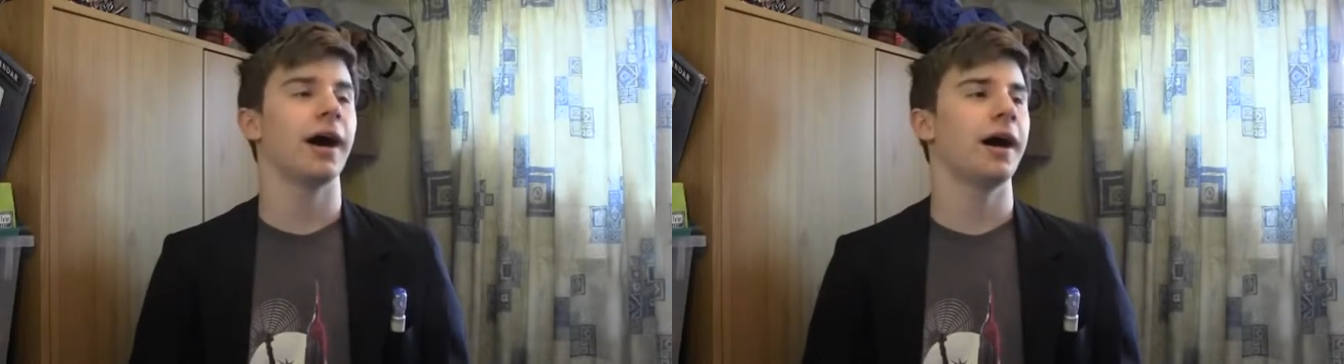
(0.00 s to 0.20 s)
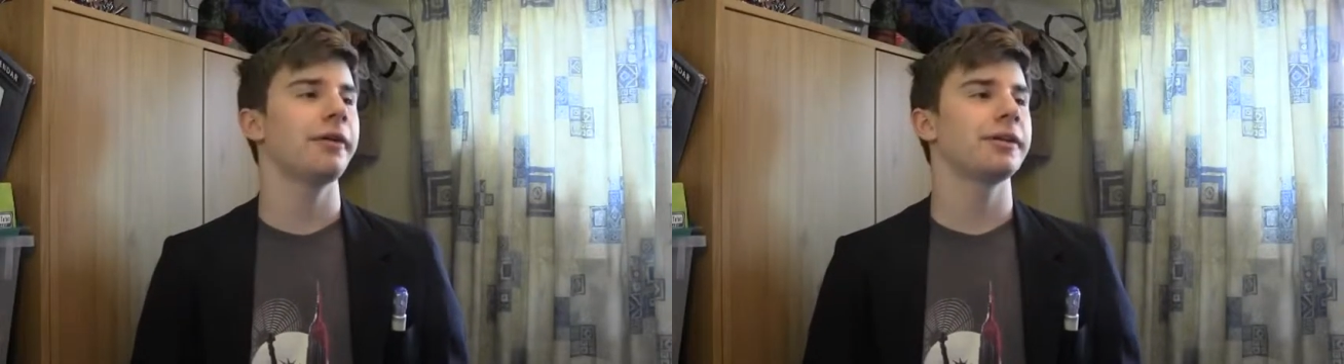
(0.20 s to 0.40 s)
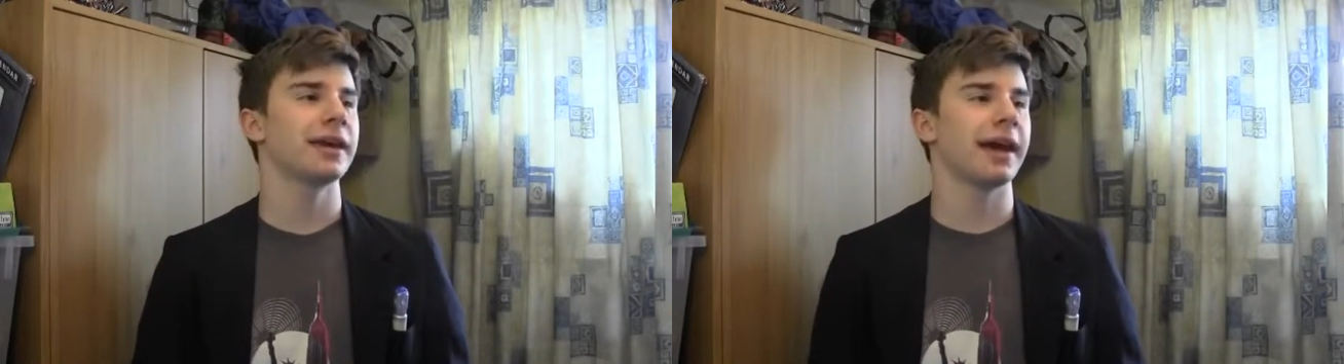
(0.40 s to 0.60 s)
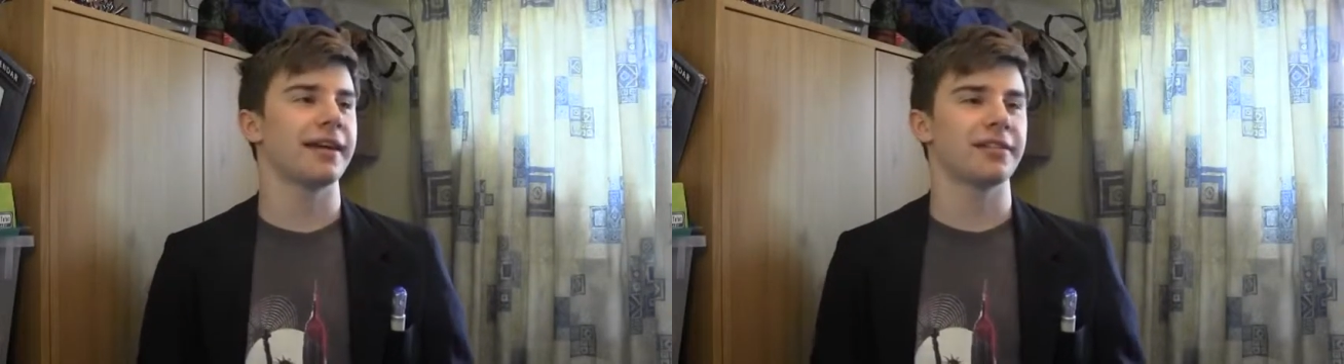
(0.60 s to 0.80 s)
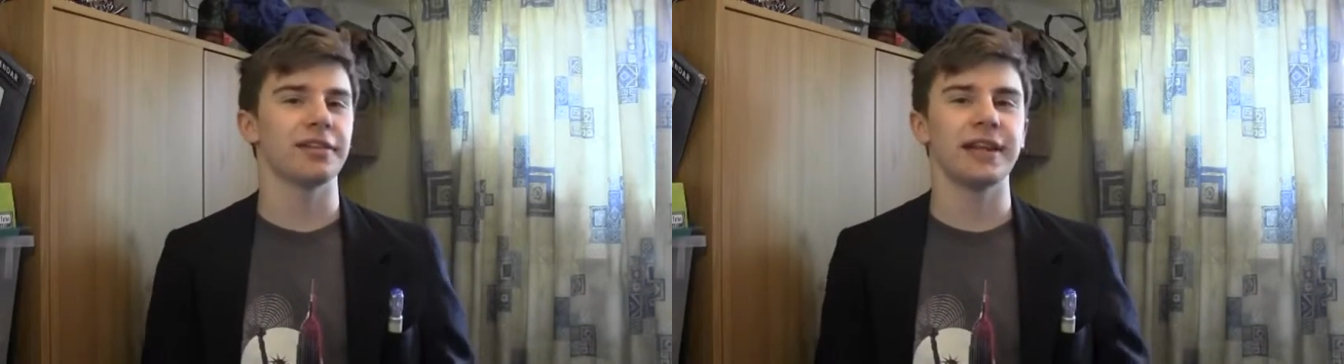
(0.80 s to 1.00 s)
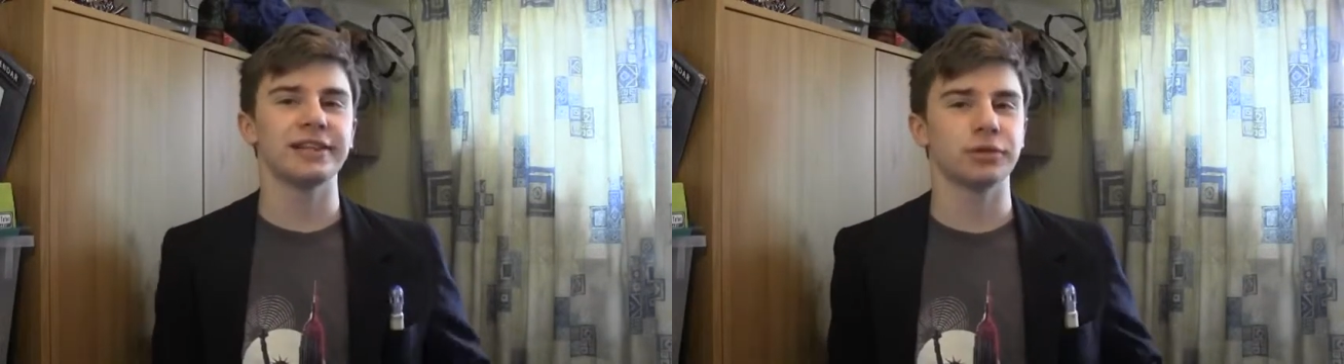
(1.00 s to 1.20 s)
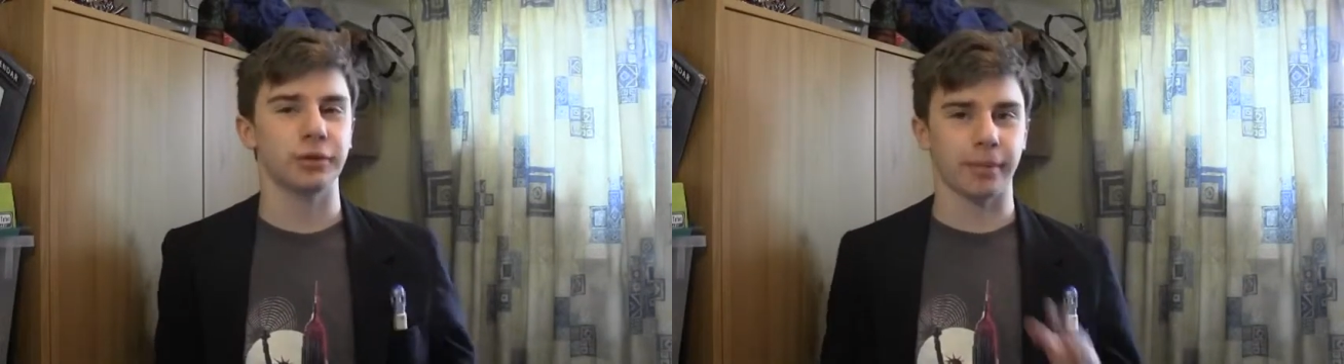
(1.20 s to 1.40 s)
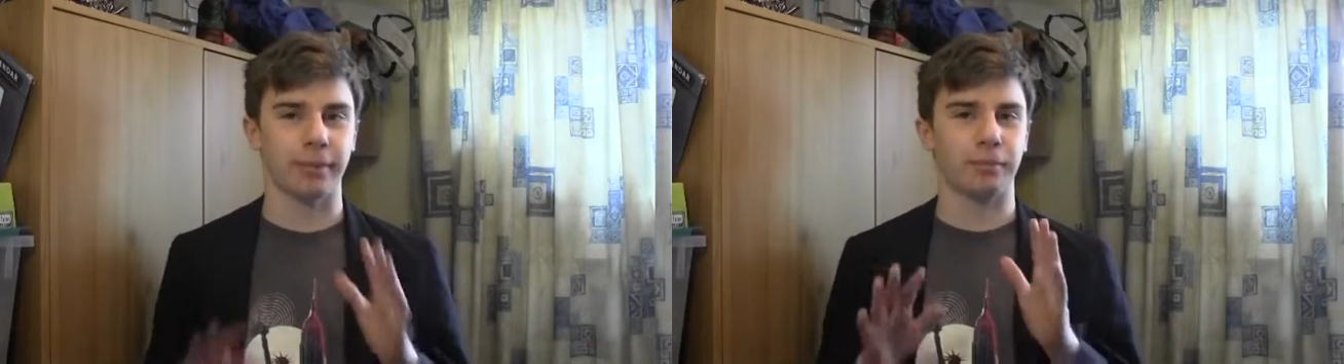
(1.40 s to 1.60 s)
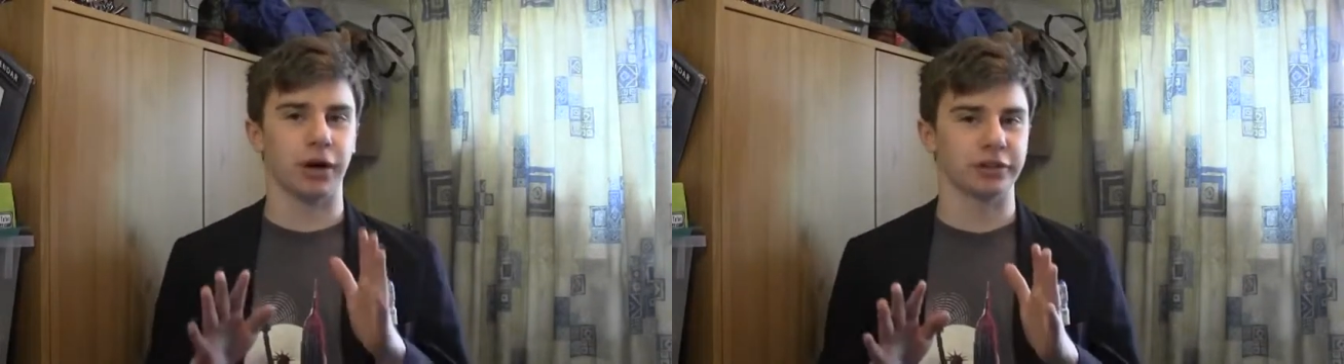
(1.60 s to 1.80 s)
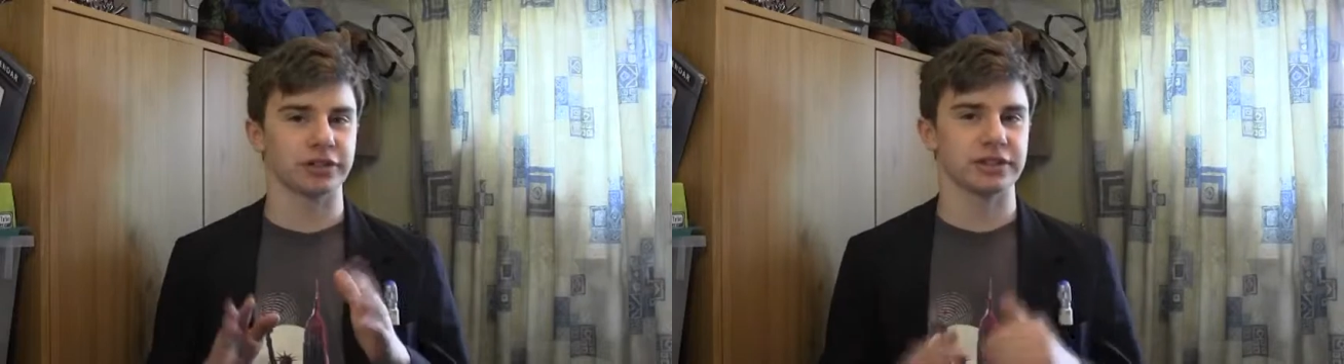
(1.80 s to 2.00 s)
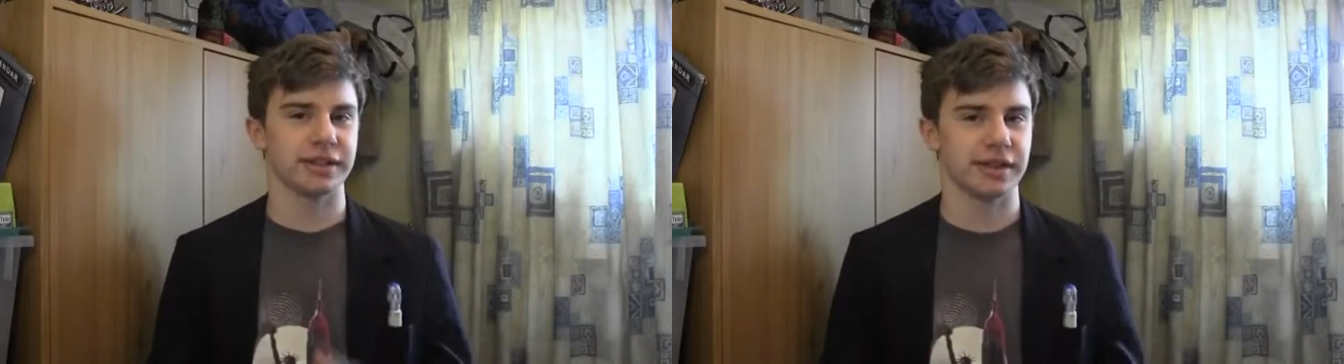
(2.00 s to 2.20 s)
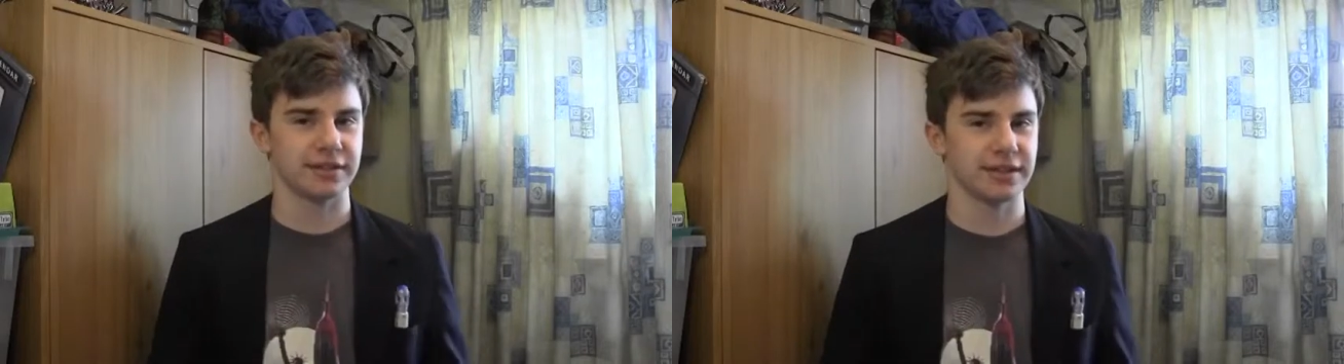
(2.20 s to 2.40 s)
Okay, so let's talk about Margaret Sladine,